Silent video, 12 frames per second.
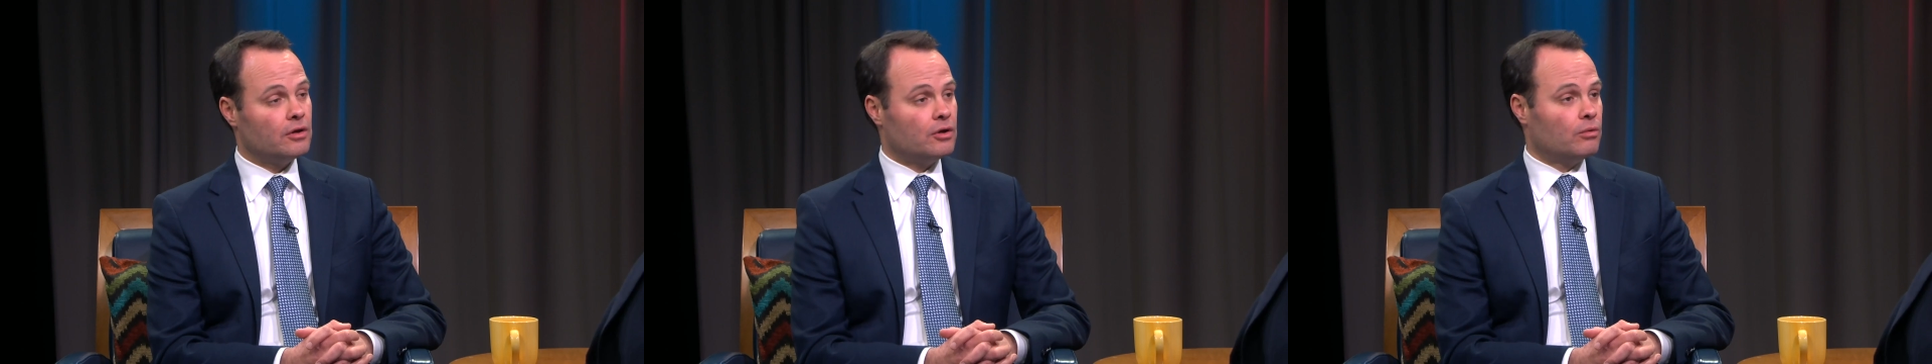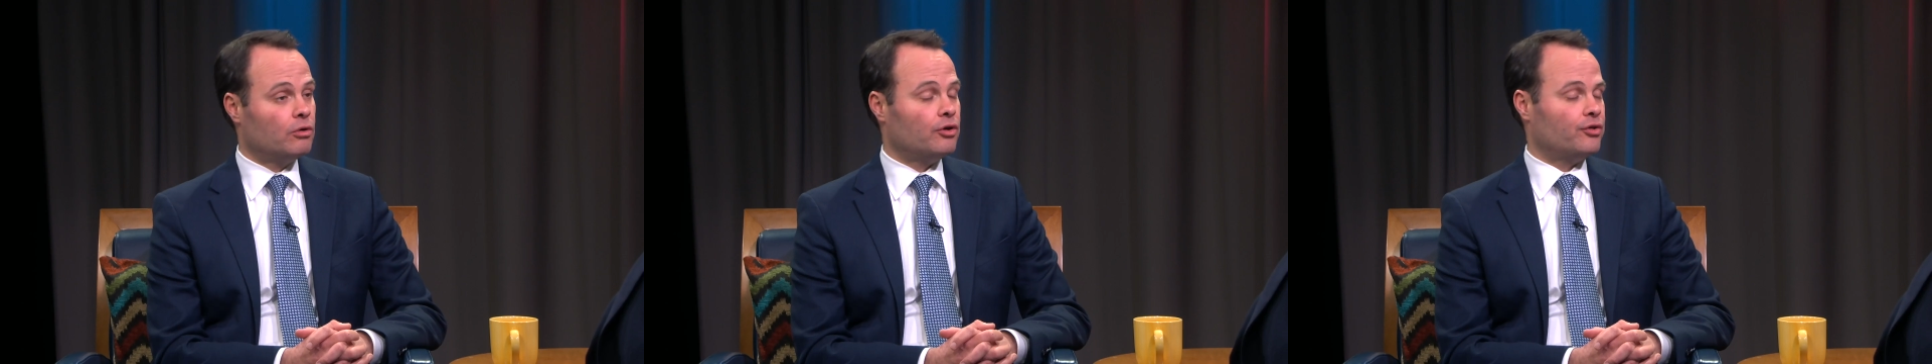
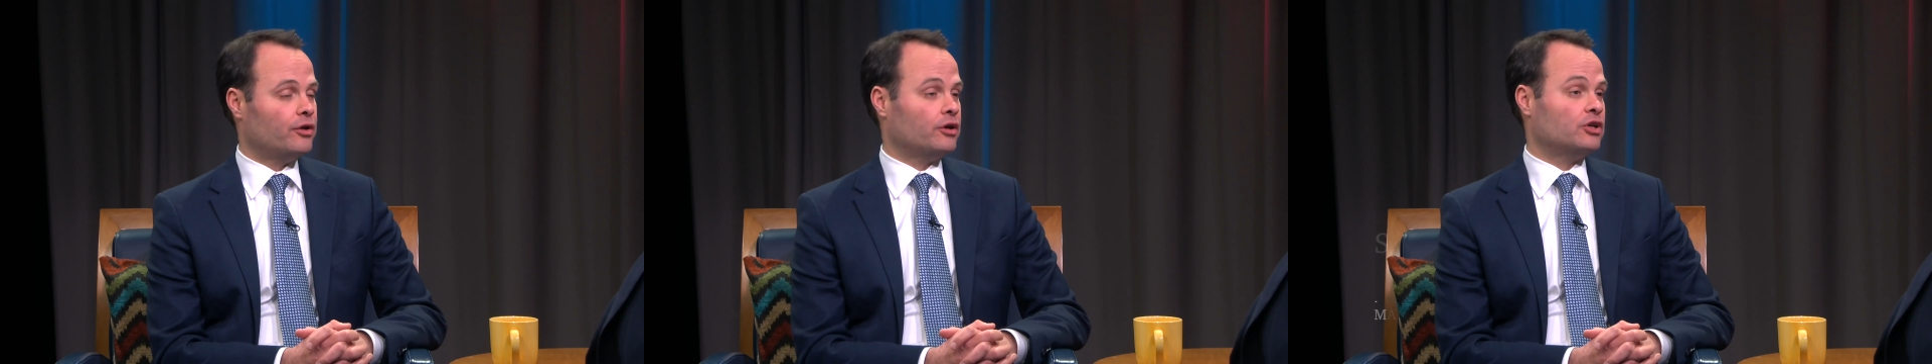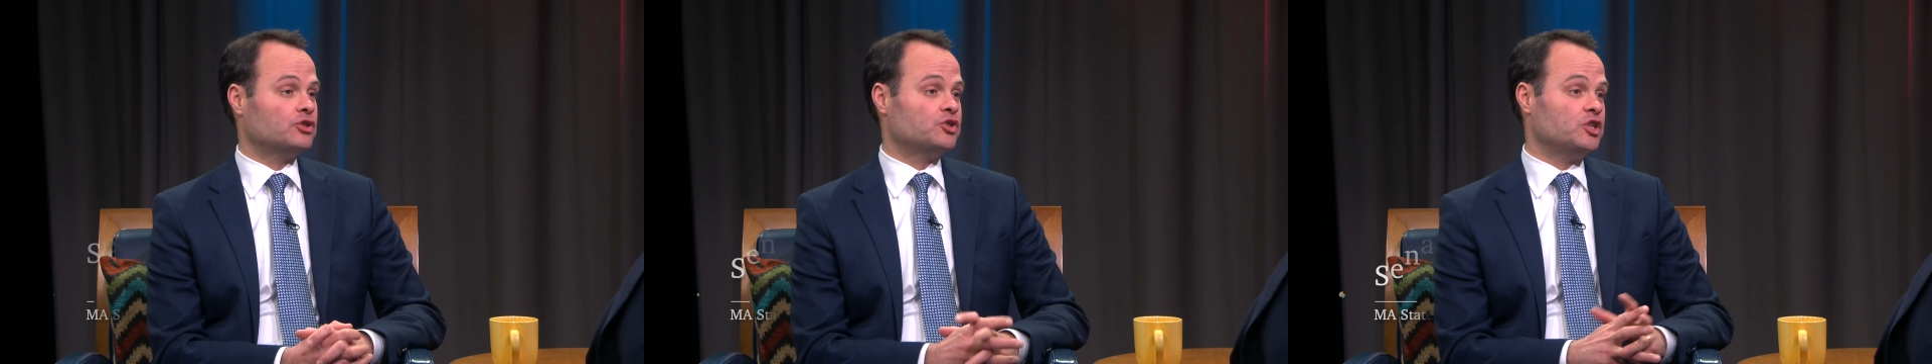Well, the
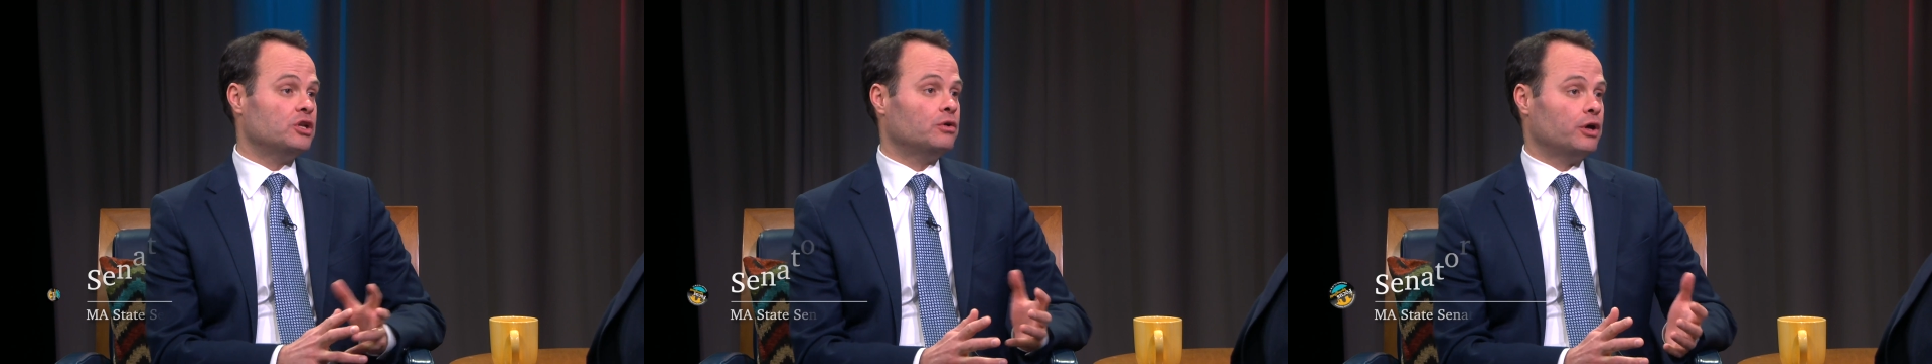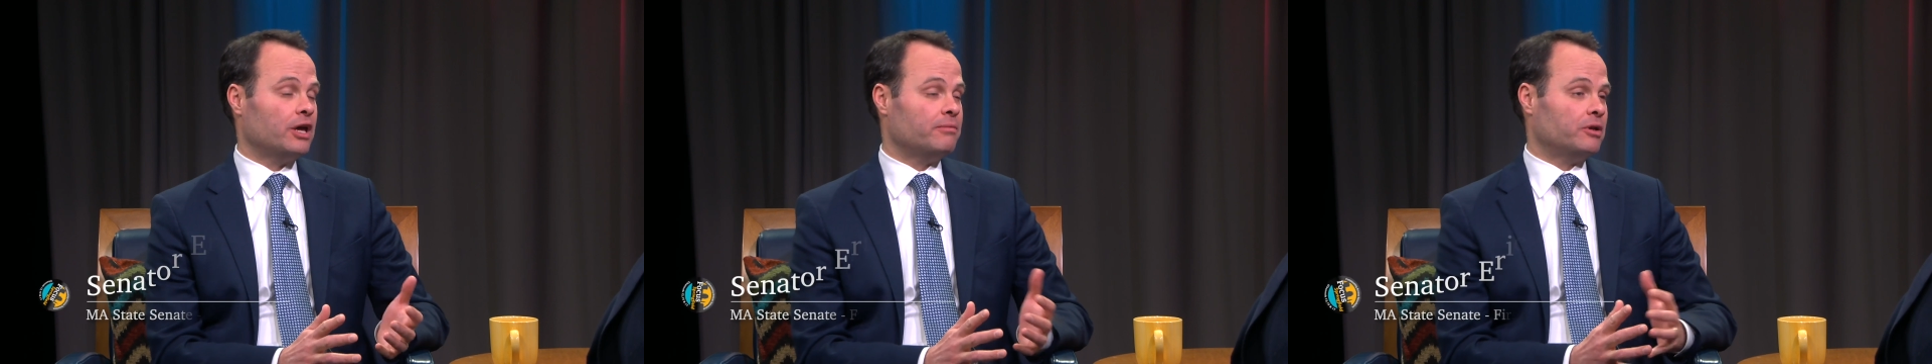casino
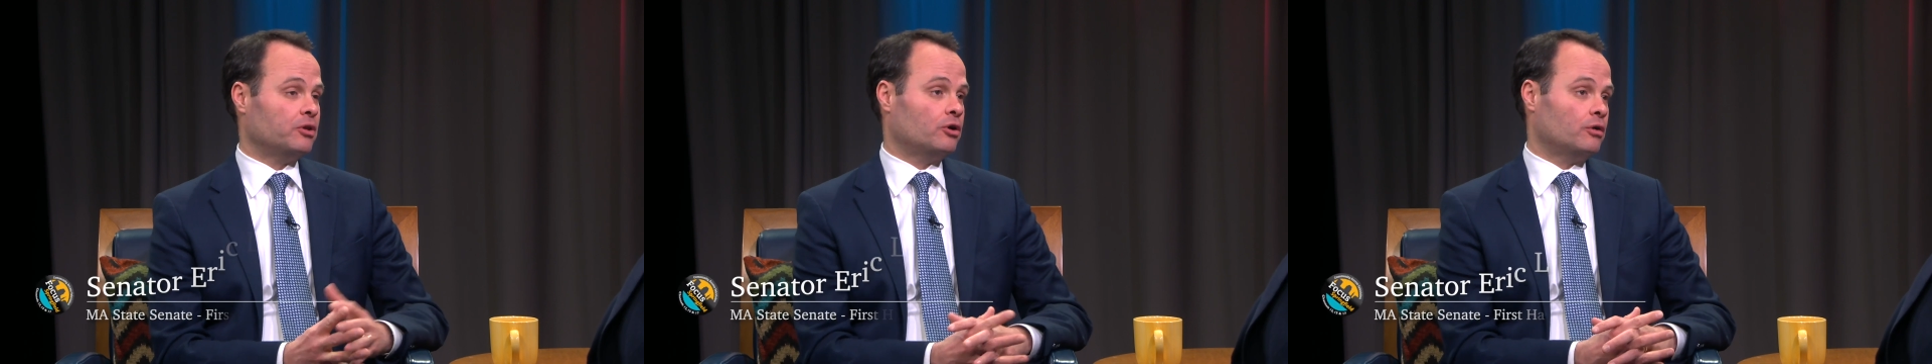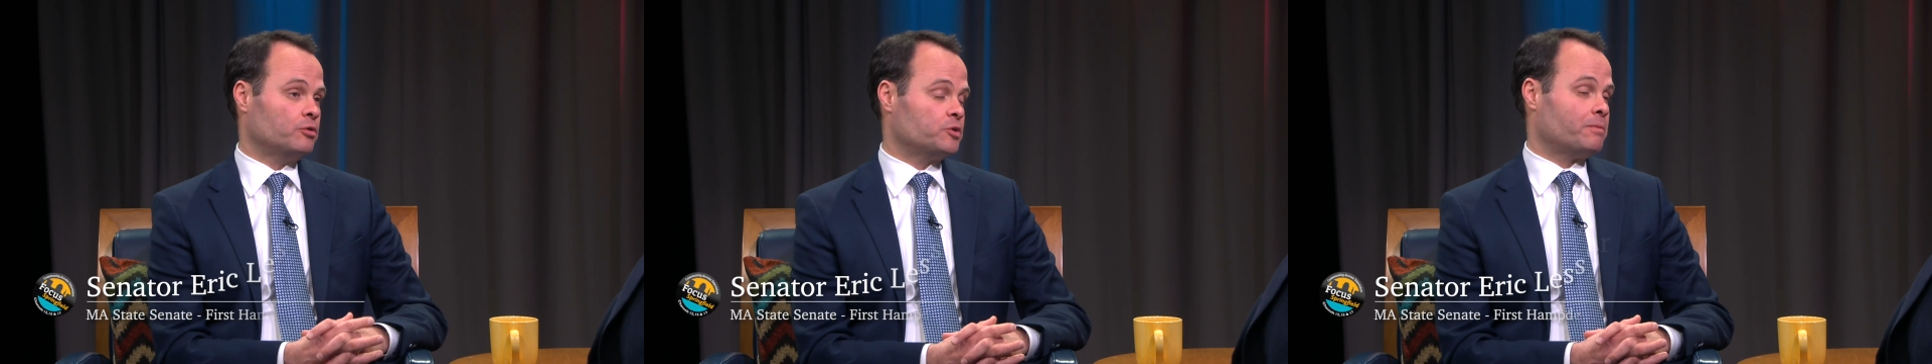gaming law
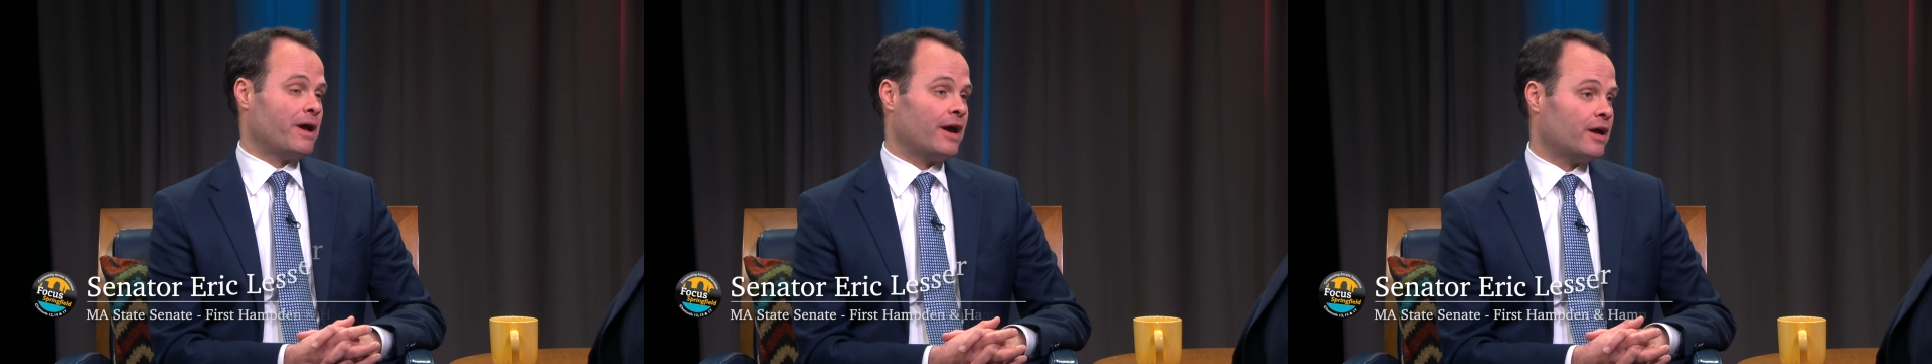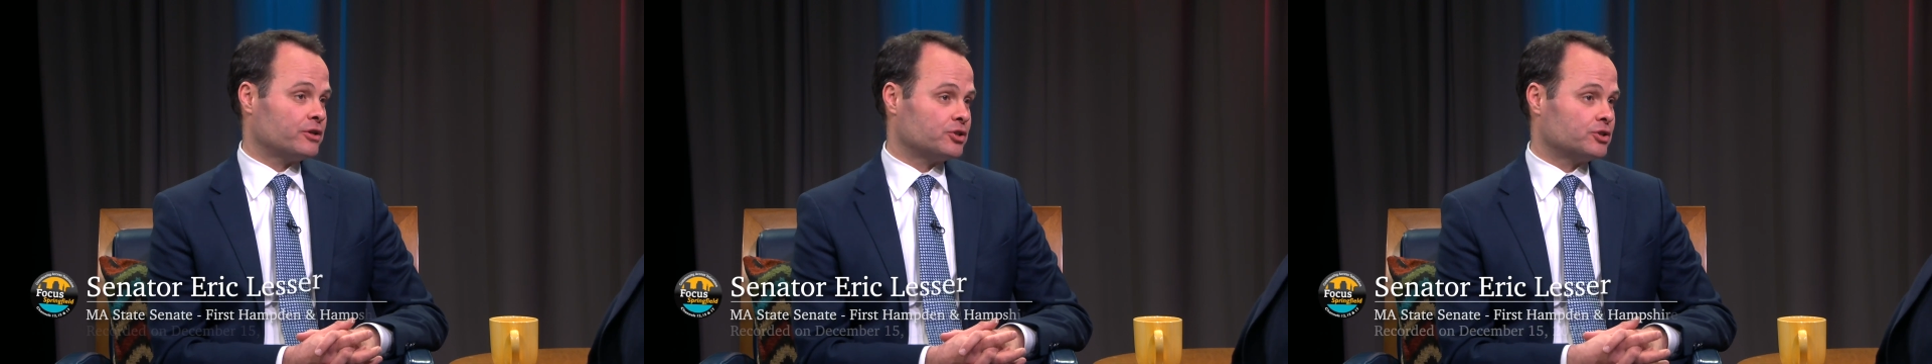was
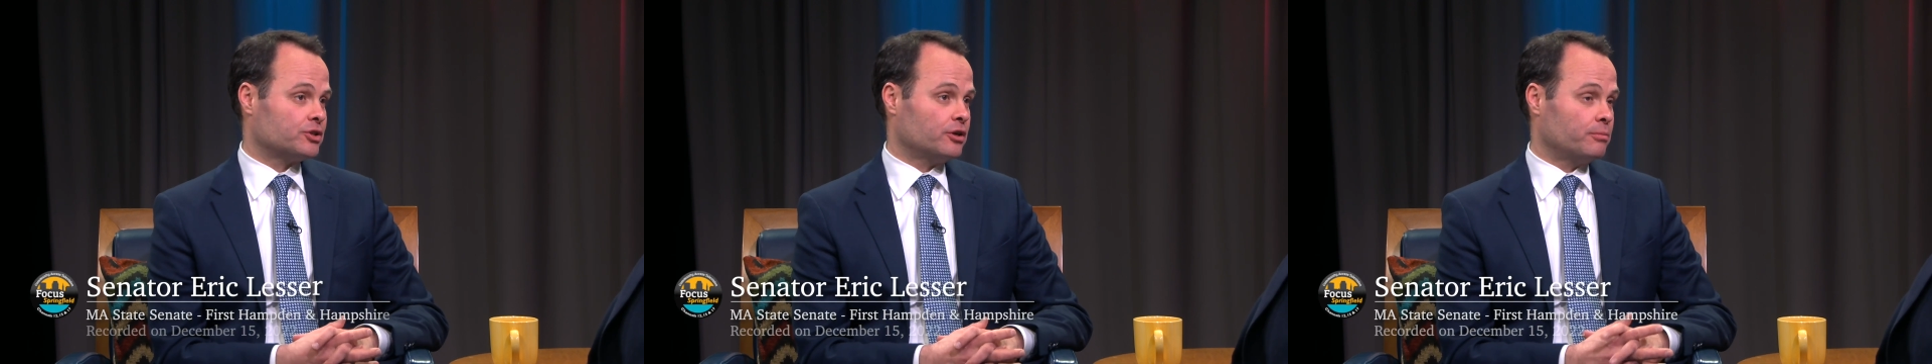passed